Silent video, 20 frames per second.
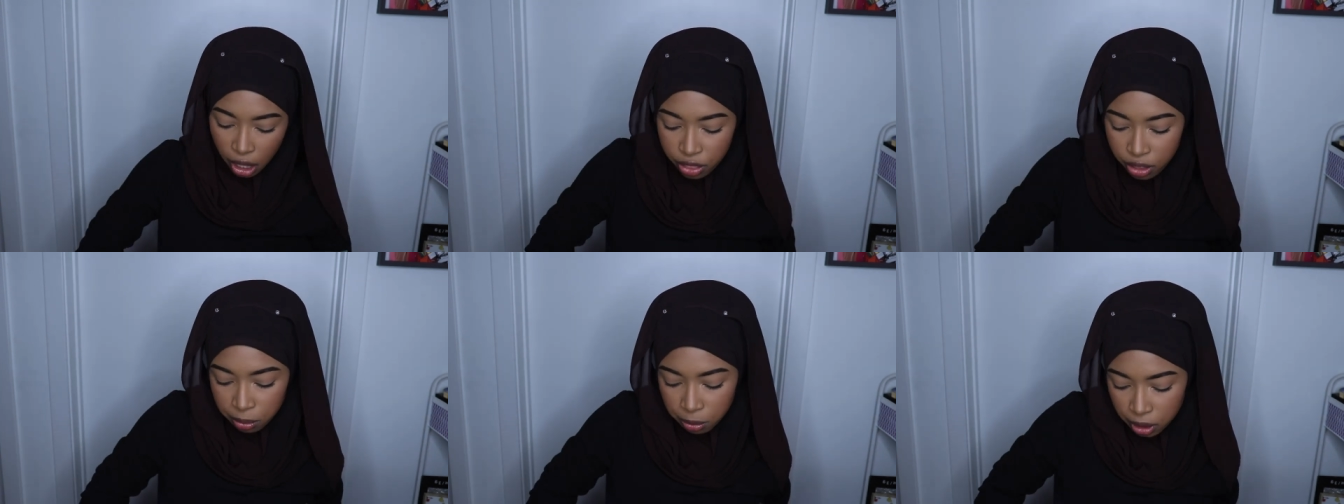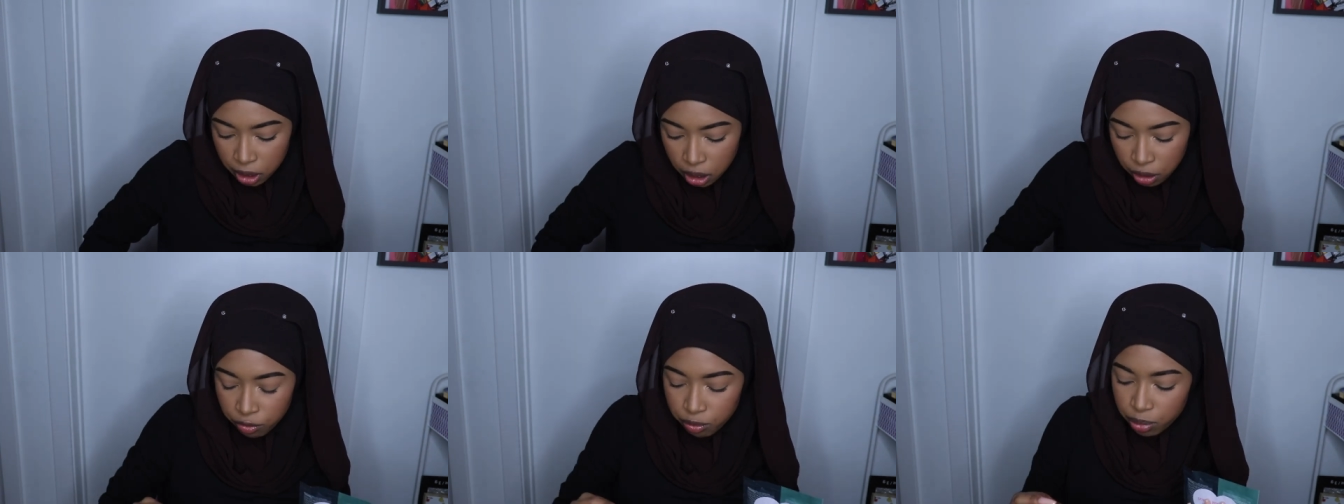i think i'm
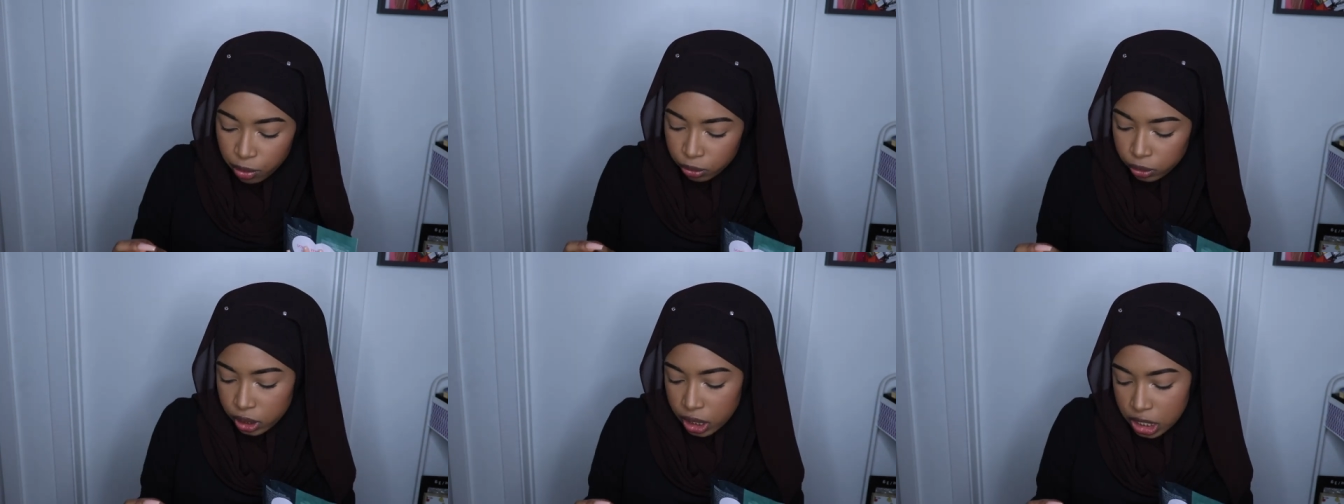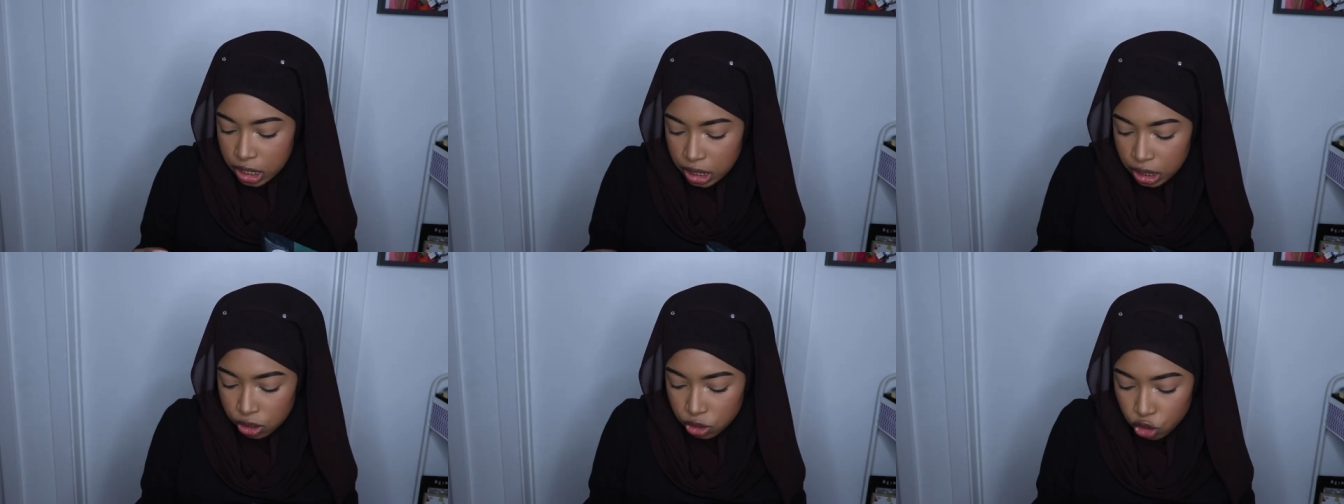gonna give both
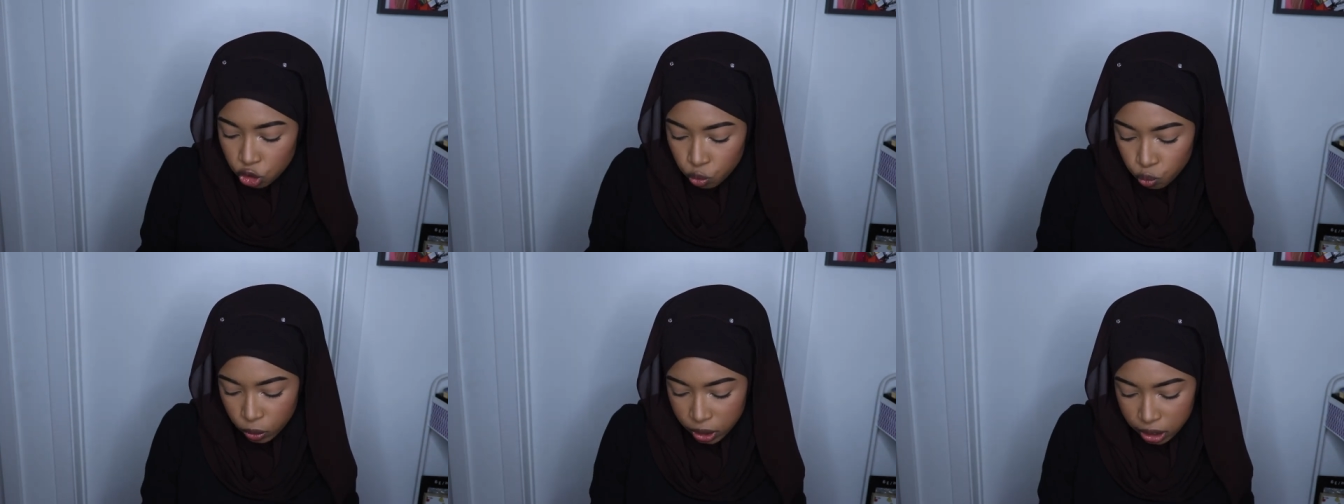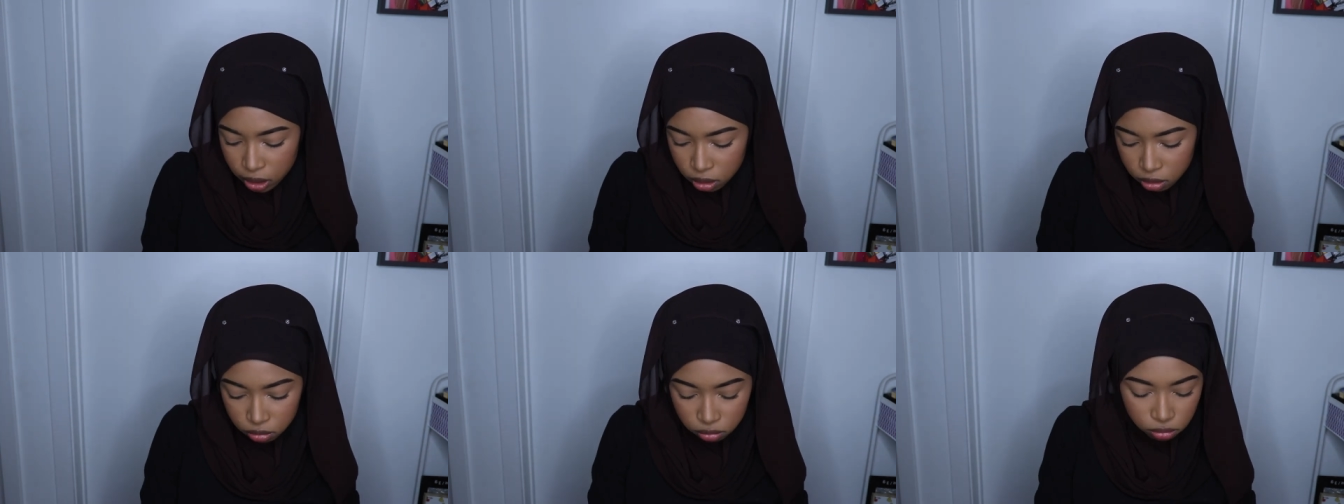these things to
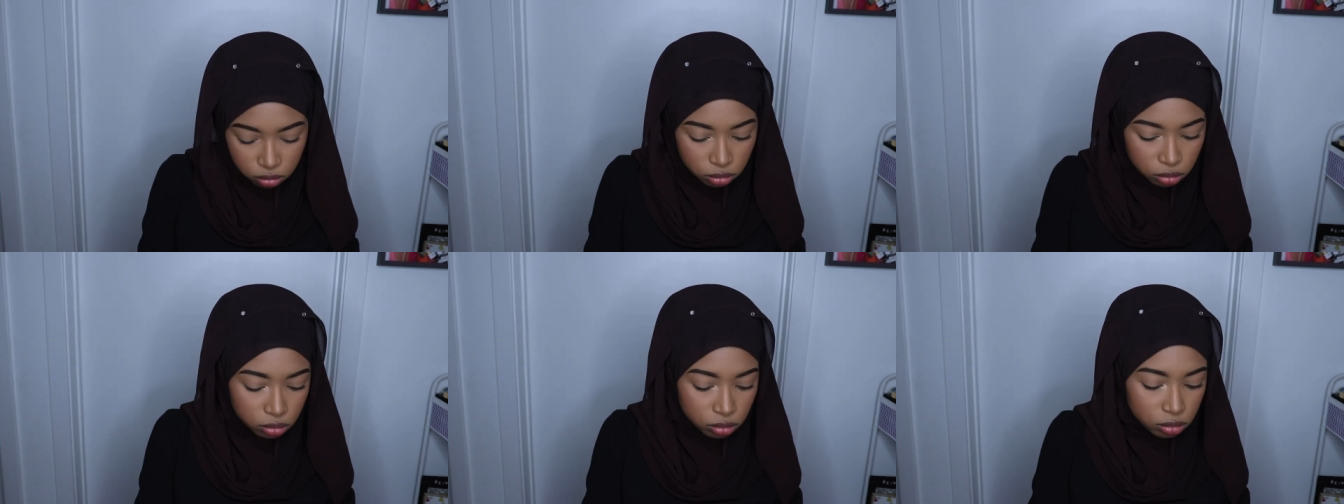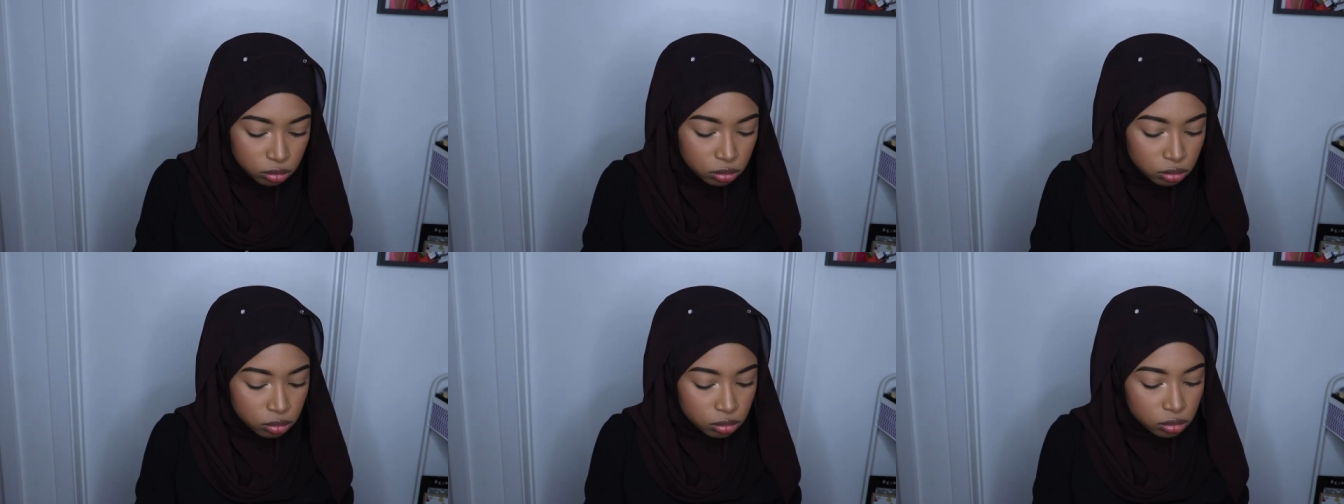will
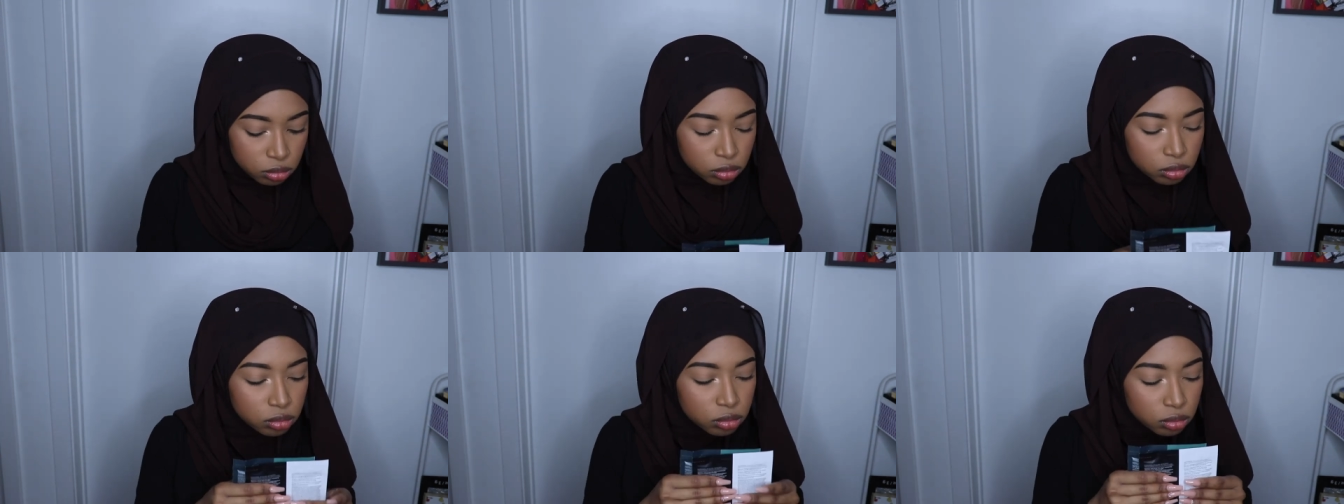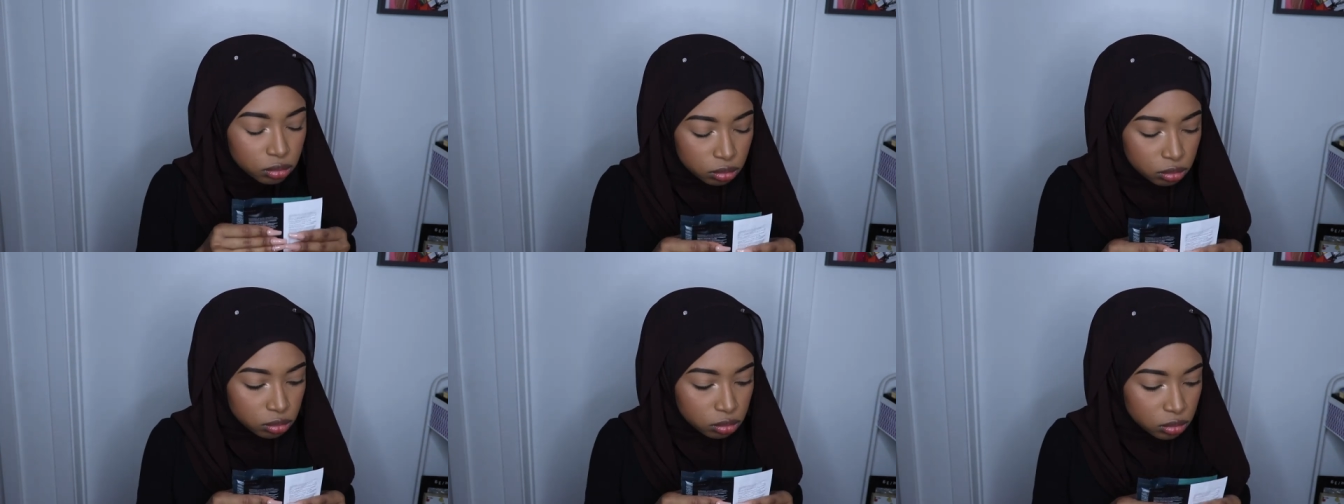
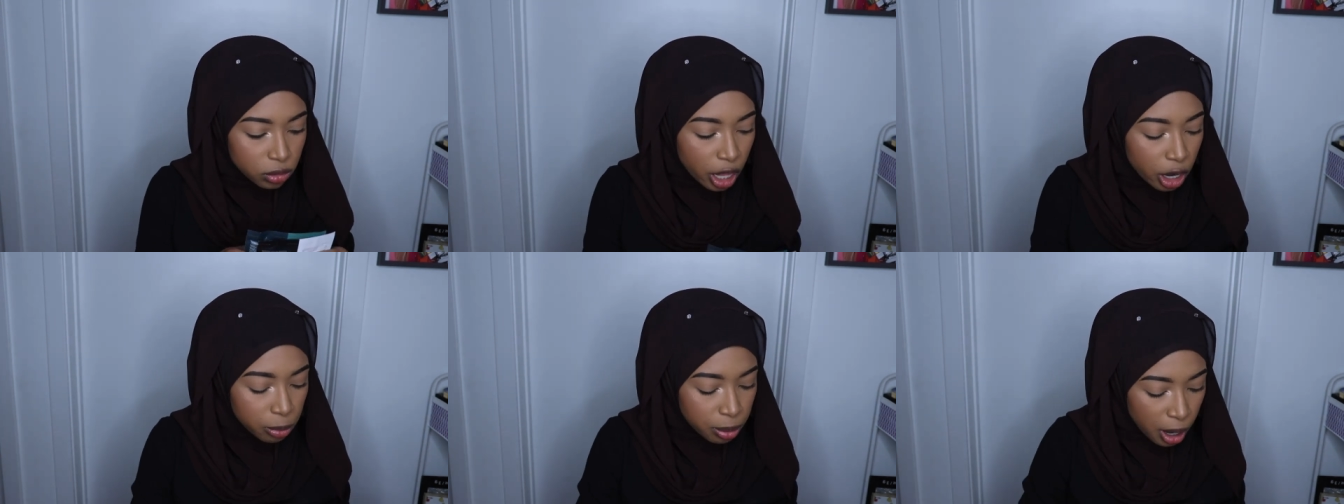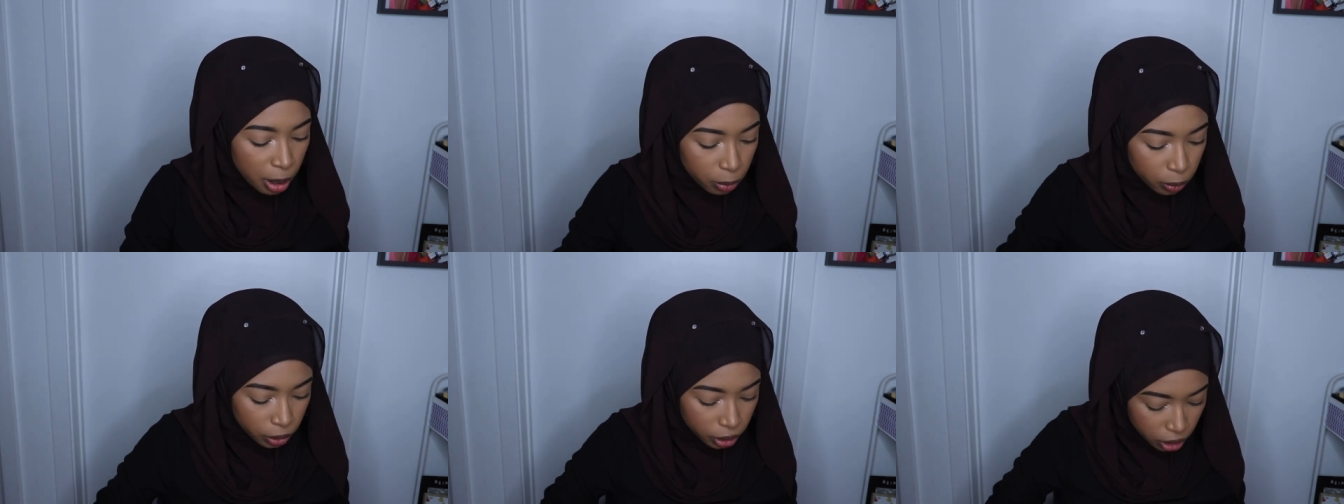It'll
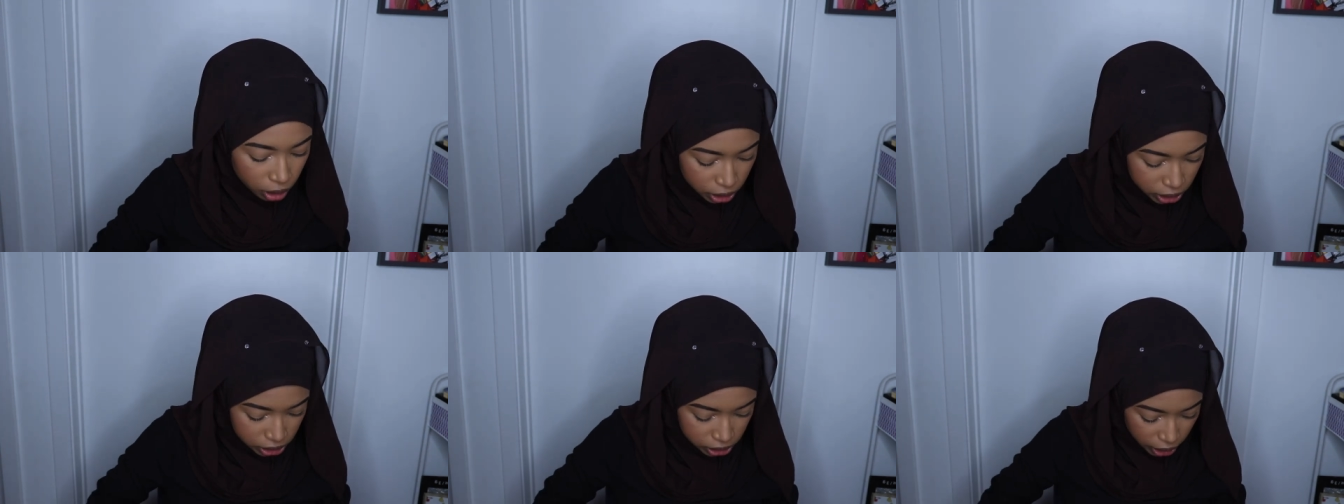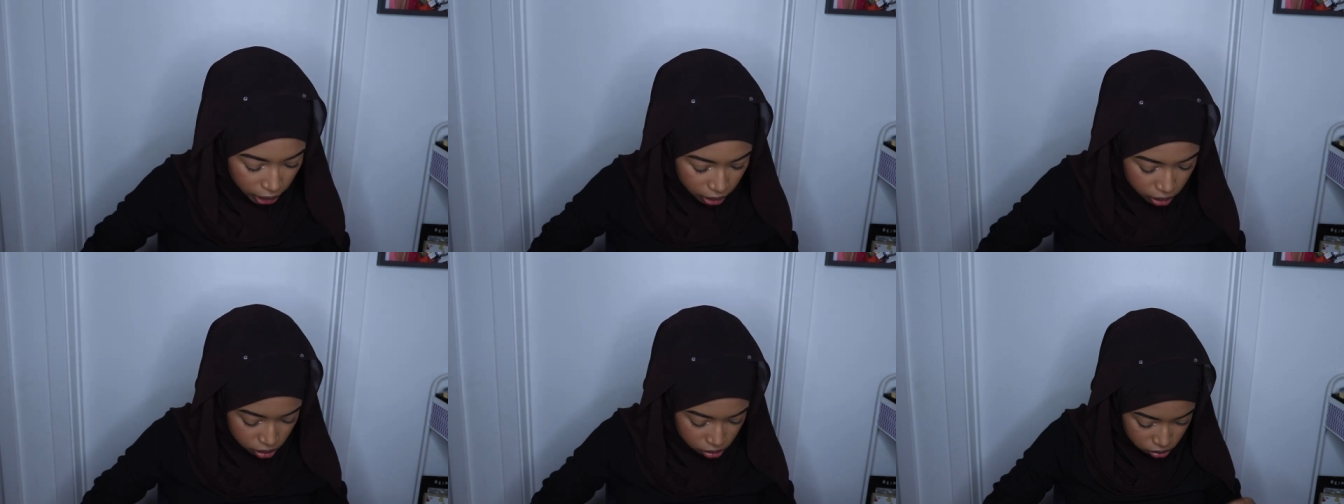probably work on his
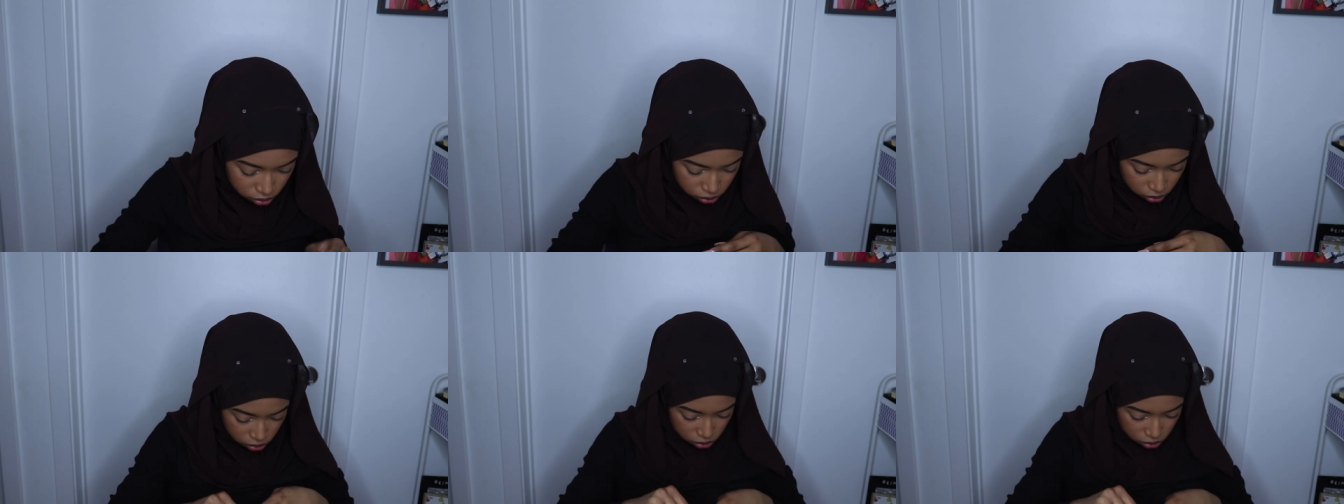hair.